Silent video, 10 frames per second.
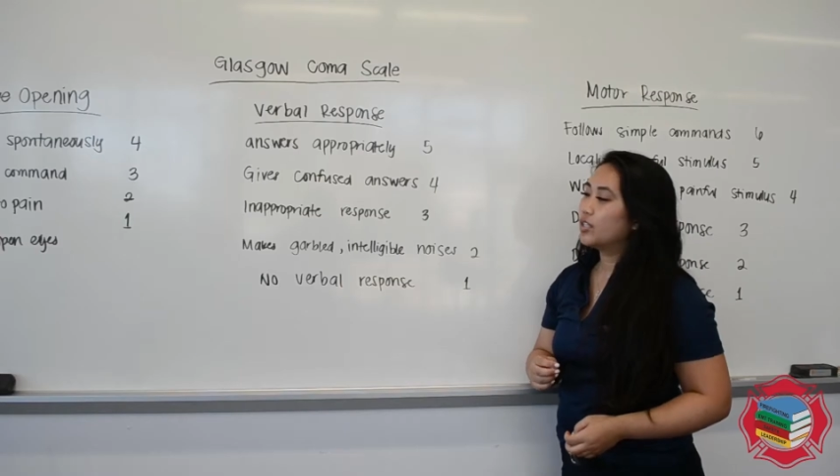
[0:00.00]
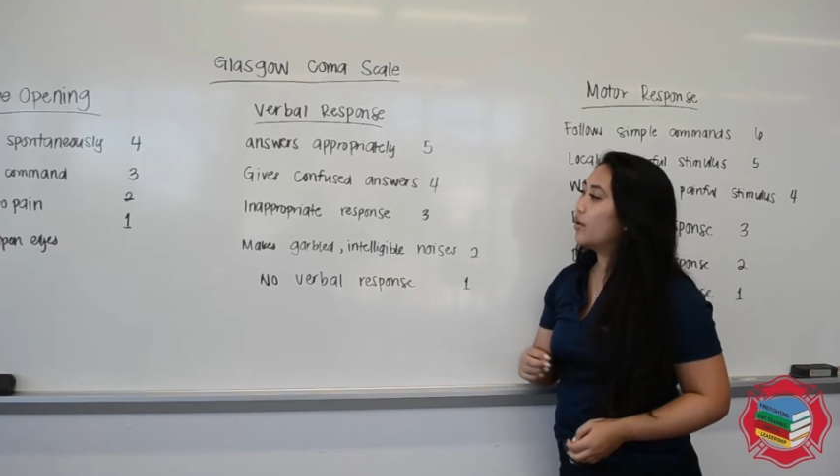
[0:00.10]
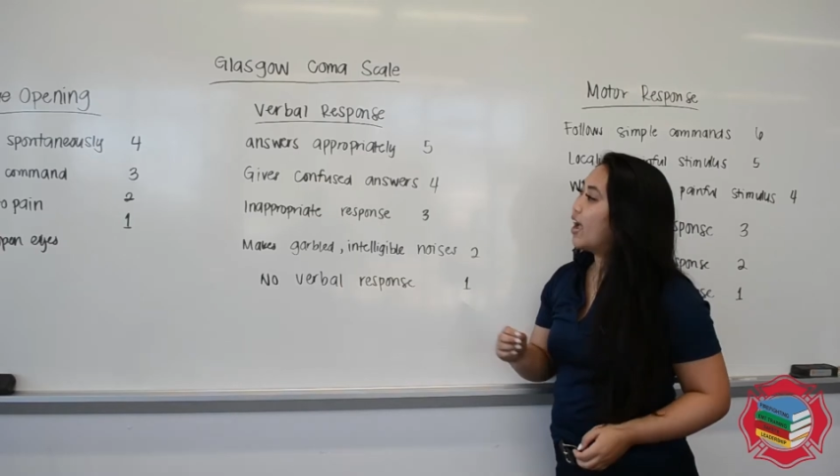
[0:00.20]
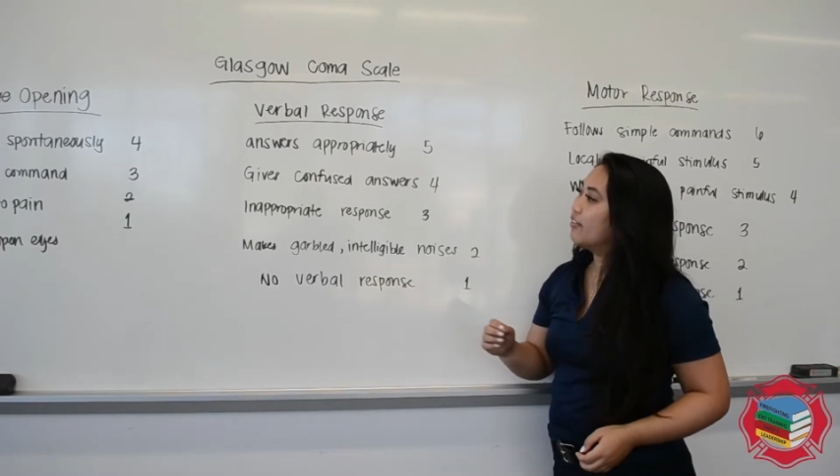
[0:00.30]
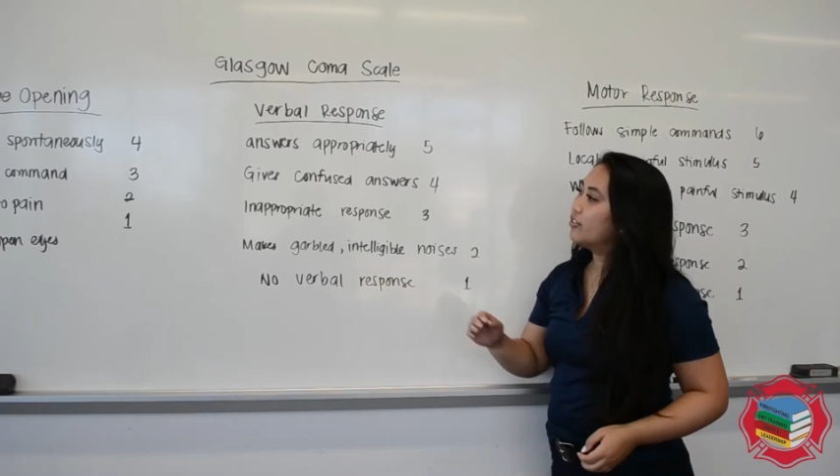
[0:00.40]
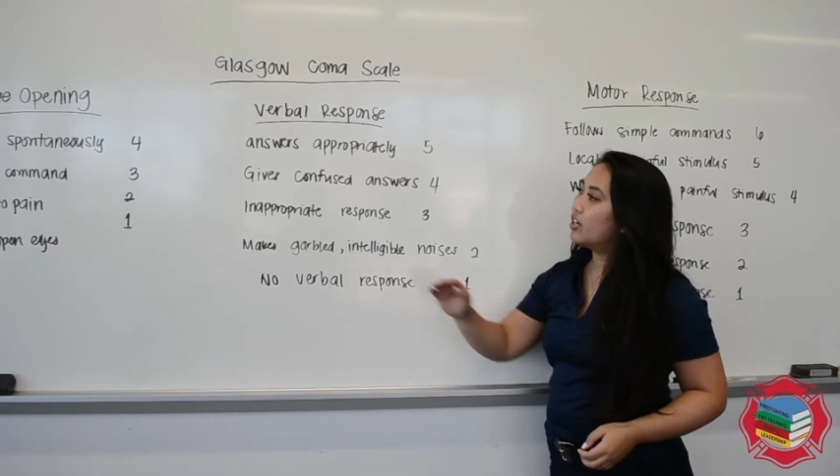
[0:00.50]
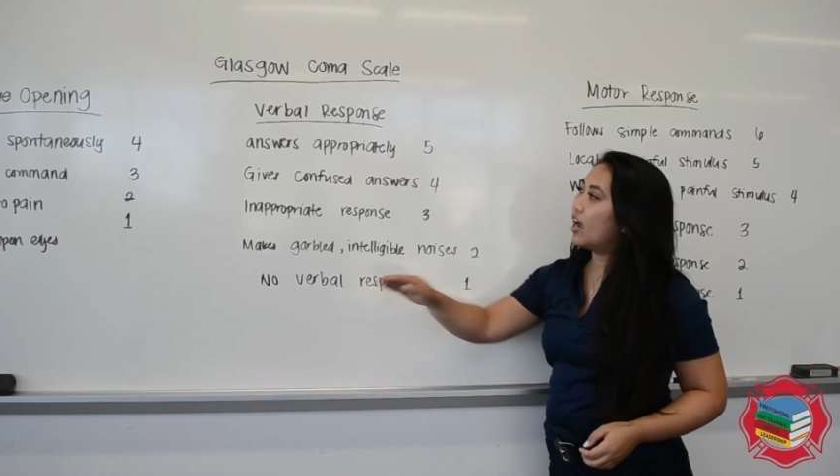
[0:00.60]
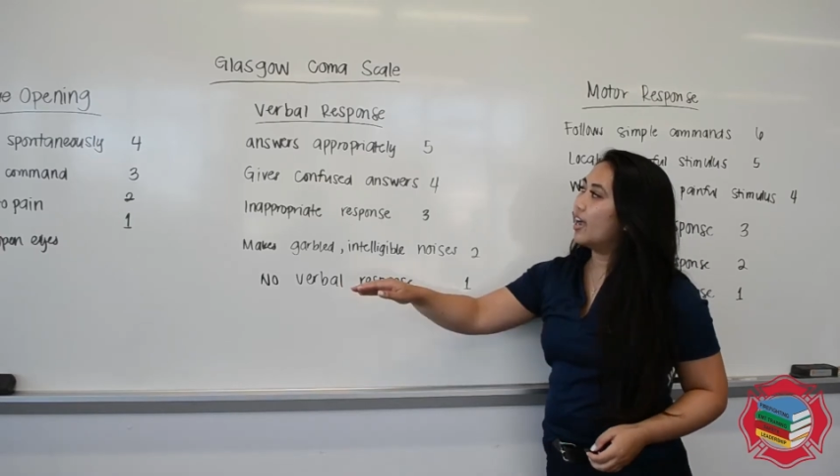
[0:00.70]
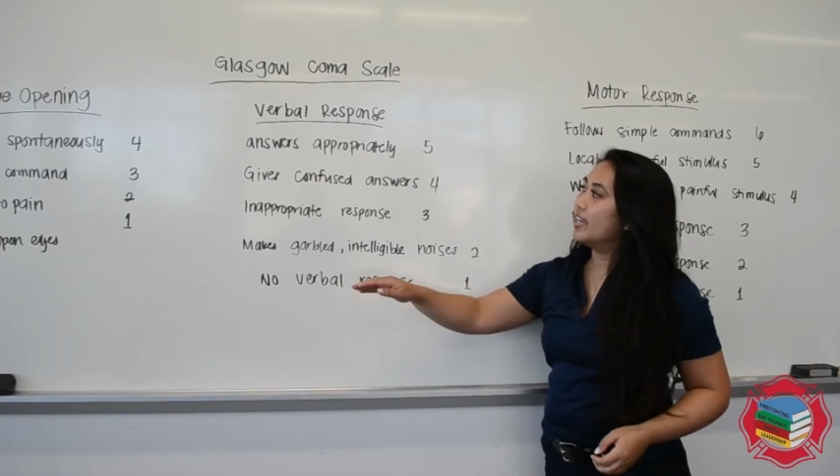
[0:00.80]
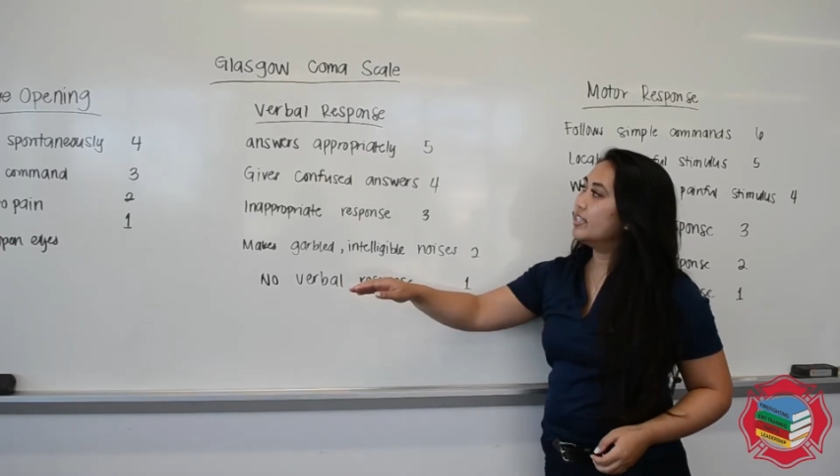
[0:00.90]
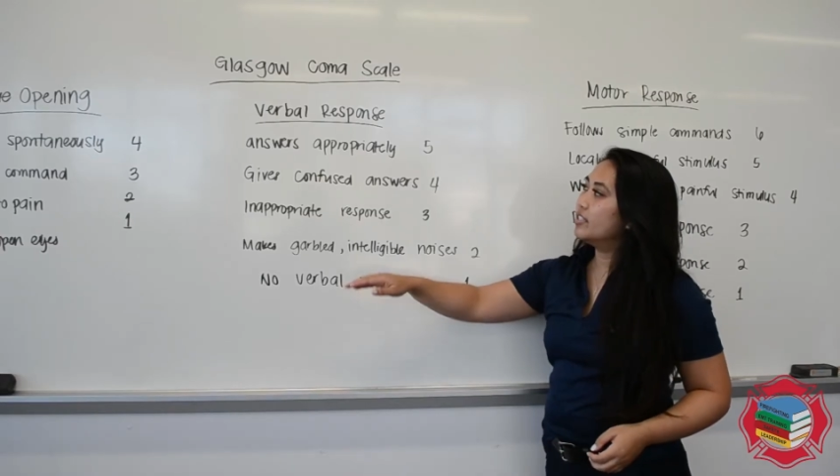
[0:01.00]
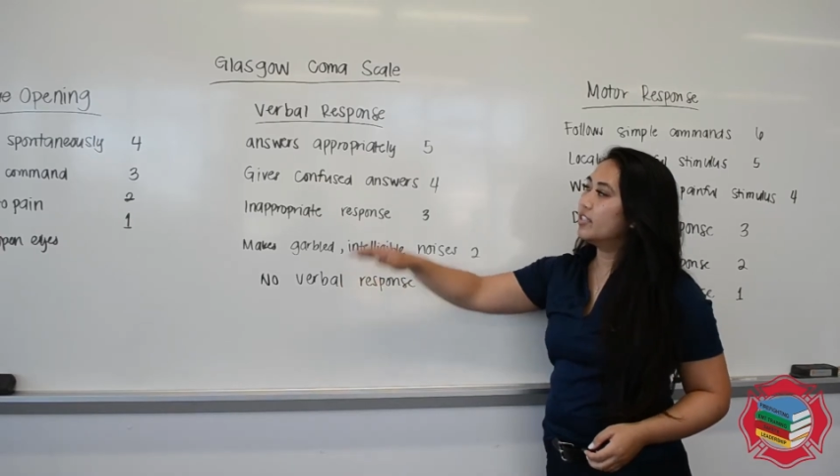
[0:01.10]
So after eyes,